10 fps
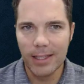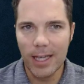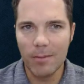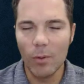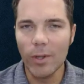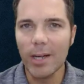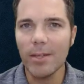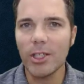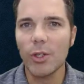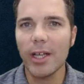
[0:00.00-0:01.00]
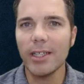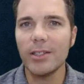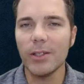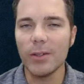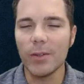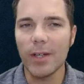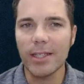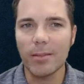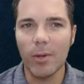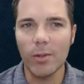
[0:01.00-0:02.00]
Okay, but what I'm going to try to do,
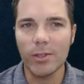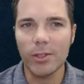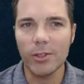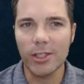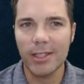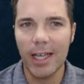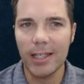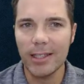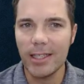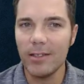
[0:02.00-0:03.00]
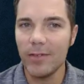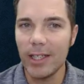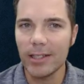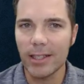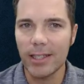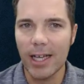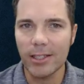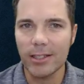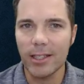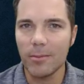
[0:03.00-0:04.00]
as opposed to just say the TV is
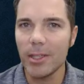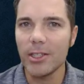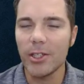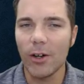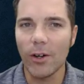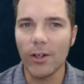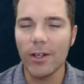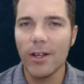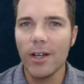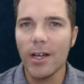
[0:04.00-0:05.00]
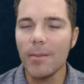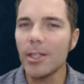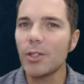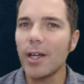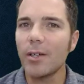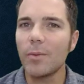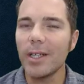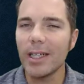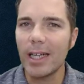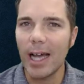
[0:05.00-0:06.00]
attached to the PGR, I'm going to try to
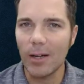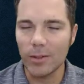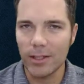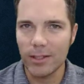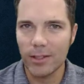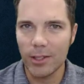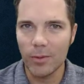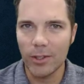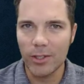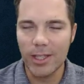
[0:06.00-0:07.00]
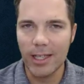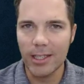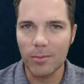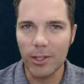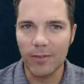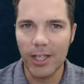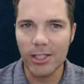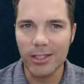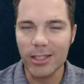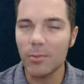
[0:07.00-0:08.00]
read it out so you understand these abbreviations.